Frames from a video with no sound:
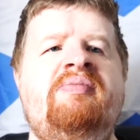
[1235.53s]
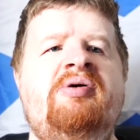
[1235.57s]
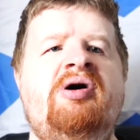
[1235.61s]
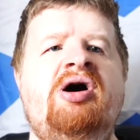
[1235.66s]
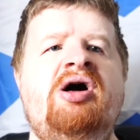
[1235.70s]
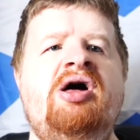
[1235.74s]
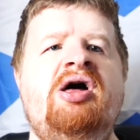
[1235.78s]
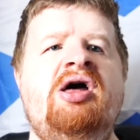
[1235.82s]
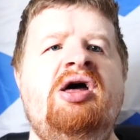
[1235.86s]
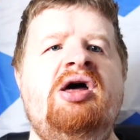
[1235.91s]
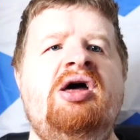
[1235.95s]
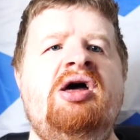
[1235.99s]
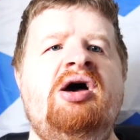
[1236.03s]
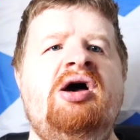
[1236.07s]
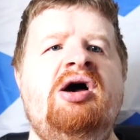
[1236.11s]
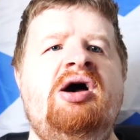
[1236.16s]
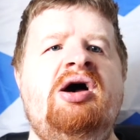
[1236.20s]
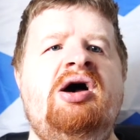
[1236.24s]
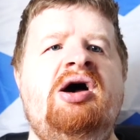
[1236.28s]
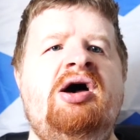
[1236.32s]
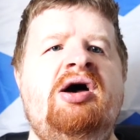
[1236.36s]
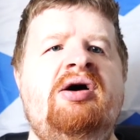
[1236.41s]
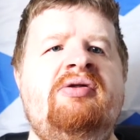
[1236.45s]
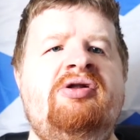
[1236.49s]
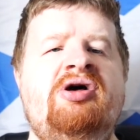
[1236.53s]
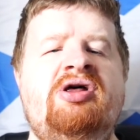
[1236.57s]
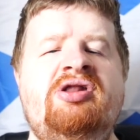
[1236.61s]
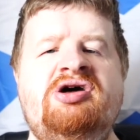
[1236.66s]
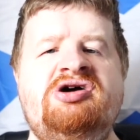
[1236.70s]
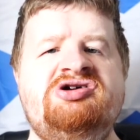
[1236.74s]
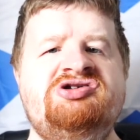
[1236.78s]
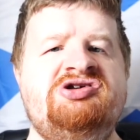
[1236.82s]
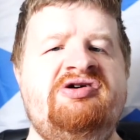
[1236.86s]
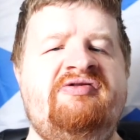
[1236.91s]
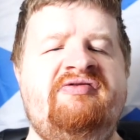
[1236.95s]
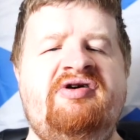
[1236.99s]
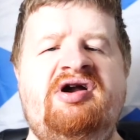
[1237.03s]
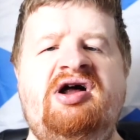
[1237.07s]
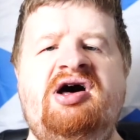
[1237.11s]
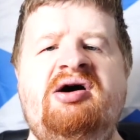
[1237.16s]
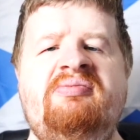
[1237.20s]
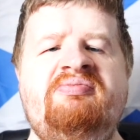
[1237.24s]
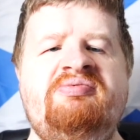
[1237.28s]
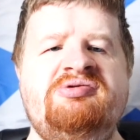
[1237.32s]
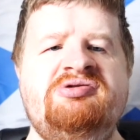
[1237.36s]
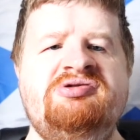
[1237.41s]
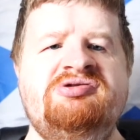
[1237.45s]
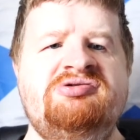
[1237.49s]
But uh, not that it's ever
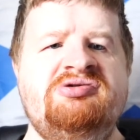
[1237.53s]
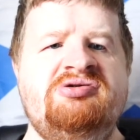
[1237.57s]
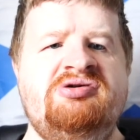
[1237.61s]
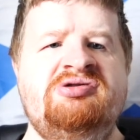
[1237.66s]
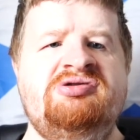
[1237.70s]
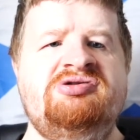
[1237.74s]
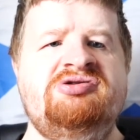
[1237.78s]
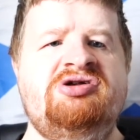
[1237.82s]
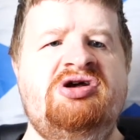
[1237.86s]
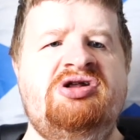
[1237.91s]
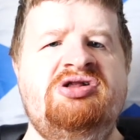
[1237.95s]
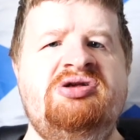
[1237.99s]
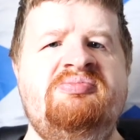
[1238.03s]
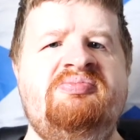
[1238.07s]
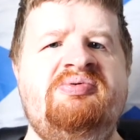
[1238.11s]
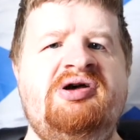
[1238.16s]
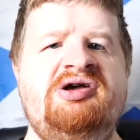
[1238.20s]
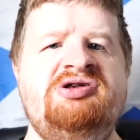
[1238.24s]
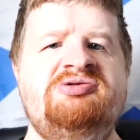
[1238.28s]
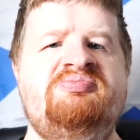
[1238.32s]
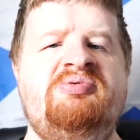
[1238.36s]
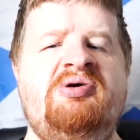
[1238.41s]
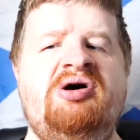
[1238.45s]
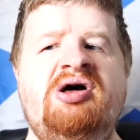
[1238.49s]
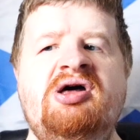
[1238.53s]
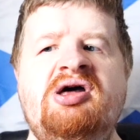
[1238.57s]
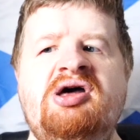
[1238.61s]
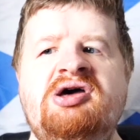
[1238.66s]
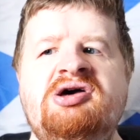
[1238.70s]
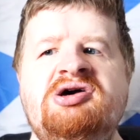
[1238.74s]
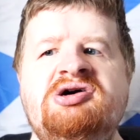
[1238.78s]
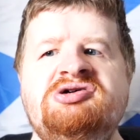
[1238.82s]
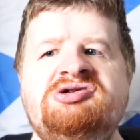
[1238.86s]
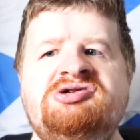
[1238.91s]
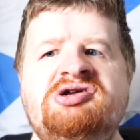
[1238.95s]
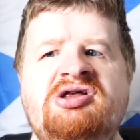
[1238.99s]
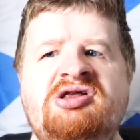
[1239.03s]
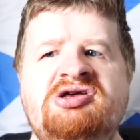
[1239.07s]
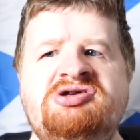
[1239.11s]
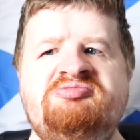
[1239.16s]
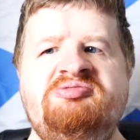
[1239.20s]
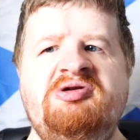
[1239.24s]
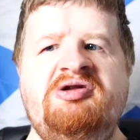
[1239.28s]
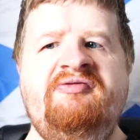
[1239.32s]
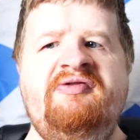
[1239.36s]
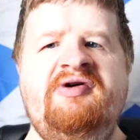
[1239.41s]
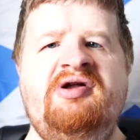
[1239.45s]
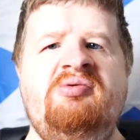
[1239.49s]
happened at the Dundee Pride, but certainly it's
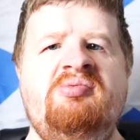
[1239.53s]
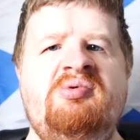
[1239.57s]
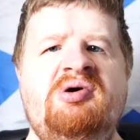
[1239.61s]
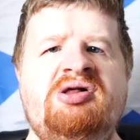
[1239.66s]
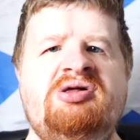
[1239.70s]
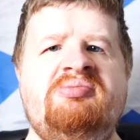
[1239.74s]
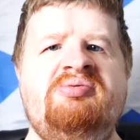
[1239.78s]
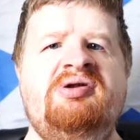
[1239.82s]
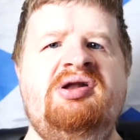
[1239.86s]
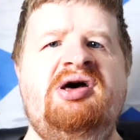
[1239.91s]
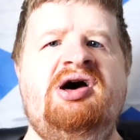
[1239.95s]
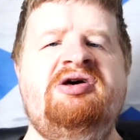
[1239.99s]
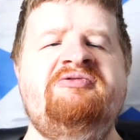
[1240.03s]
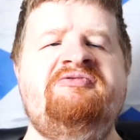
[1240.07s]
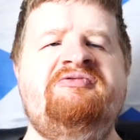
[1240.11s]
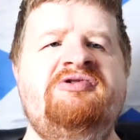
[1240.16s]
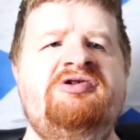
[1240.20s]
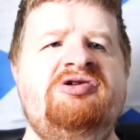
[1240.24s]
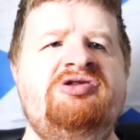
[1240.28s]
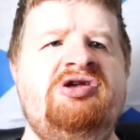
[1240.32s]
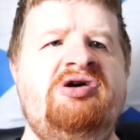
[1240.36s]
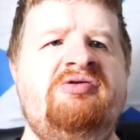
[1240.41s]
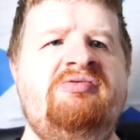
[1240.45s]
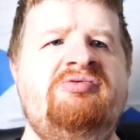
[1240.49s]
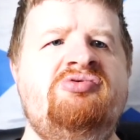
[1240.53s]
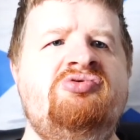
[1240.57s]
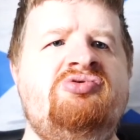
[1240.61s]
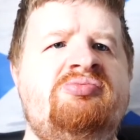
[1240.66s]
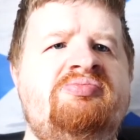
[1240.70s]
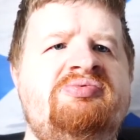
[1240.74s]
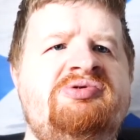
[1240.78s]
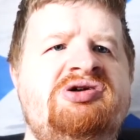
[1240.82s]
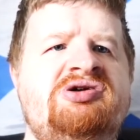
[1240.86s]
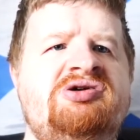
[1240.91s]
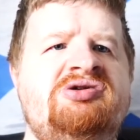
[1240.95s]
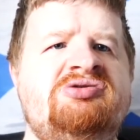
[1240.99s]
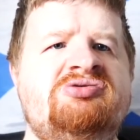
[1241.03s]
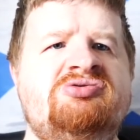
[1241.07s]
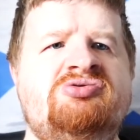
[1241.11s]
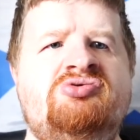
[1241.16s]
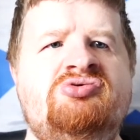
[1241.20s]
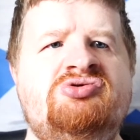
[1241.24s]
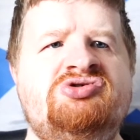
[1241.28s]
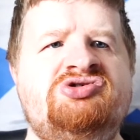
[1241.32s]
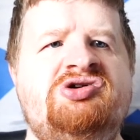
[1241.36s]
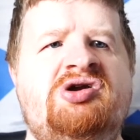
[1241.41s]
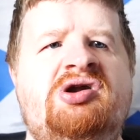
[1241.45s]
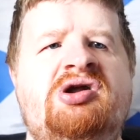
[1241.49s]
been a very welcoming atmosphere. Now nobody
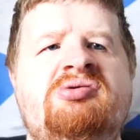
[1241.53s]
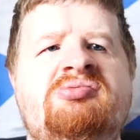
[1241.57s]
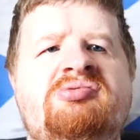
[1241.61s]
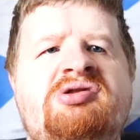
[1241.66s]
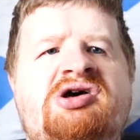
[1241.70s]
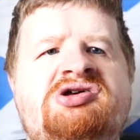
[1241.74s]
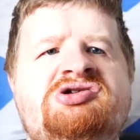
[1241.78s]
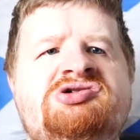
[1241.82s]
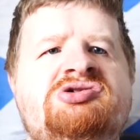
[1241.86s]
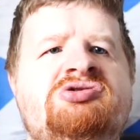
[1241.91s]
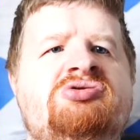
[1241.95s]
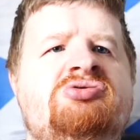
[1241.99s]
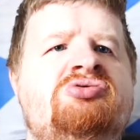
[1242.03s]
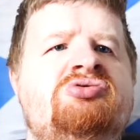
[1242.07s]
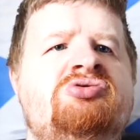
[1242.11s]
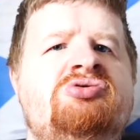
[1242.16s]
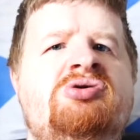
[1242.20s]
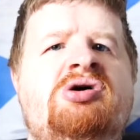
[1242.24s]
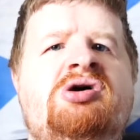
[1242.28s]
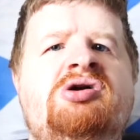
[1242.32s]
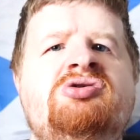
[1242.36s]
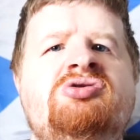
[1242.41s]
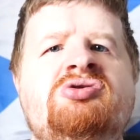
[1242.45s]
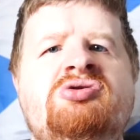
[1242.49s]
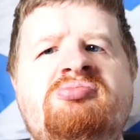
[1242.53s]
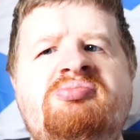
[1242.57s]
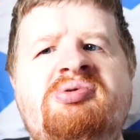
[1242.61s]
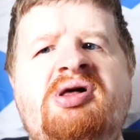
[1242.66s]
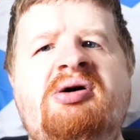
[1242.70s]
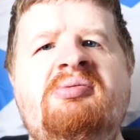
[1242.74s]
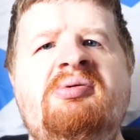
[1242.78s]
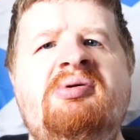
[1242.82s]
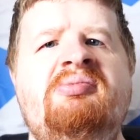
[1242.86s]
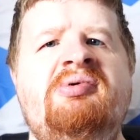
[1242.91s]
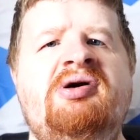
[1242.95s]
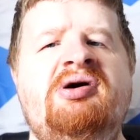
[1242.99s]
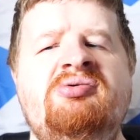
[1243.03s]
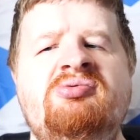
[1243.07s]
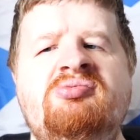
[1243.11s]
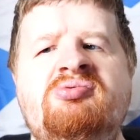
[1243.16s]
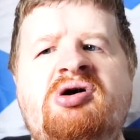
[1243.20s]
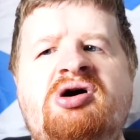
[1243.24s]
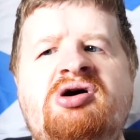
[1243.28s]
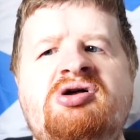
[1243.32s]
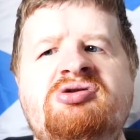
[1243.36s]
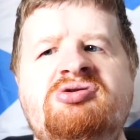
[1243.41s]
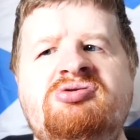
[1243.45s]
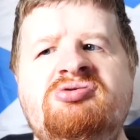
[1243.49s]
goes around asking you who are you, blah blah blah,
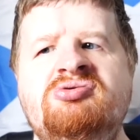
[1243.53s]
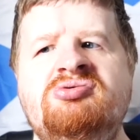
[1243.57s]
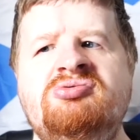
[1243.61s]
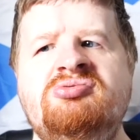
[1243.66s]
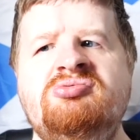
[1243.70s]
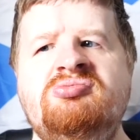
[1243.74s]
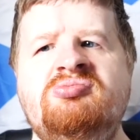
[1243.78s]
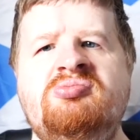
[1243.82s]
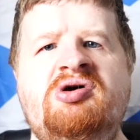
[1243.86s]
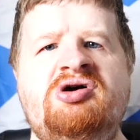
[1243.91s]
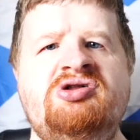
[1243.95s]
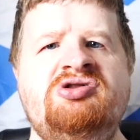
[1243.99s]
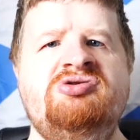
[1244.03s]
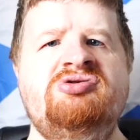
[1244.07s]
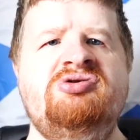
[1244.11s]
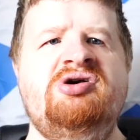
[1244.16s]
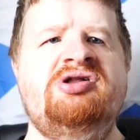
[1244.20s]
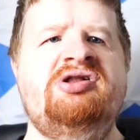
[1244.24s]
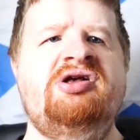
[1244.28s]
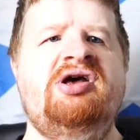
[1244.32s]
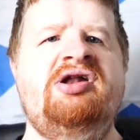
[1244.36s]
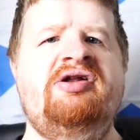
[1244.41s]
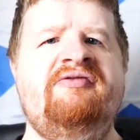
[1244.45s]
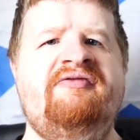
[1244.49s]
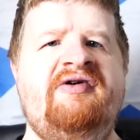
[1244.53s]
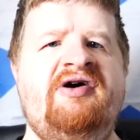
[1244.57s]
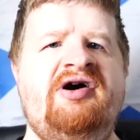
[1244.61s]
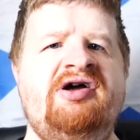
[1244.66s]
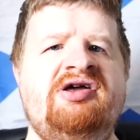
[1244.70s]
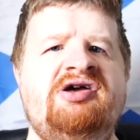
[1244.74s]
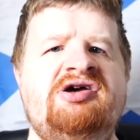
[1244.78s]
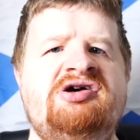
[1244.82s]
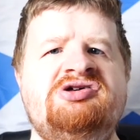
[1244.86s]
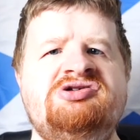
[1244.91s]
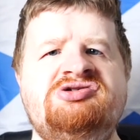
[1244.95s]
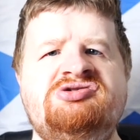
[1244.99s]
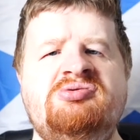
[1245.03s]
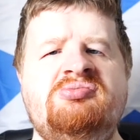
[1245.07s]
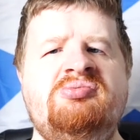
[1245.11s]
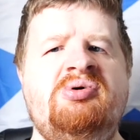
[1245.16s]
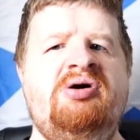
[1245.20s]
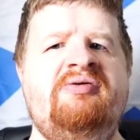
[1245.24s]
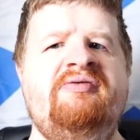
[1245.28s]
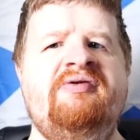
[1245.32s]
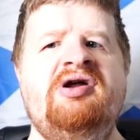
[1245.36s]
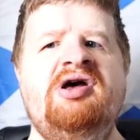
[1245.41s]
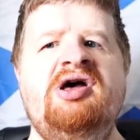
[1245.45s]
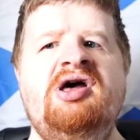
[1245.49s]
what you, what do you identify as or
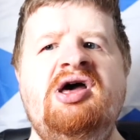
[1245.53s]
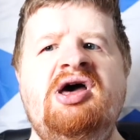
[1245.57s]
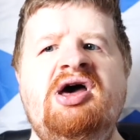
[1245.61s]
whatever.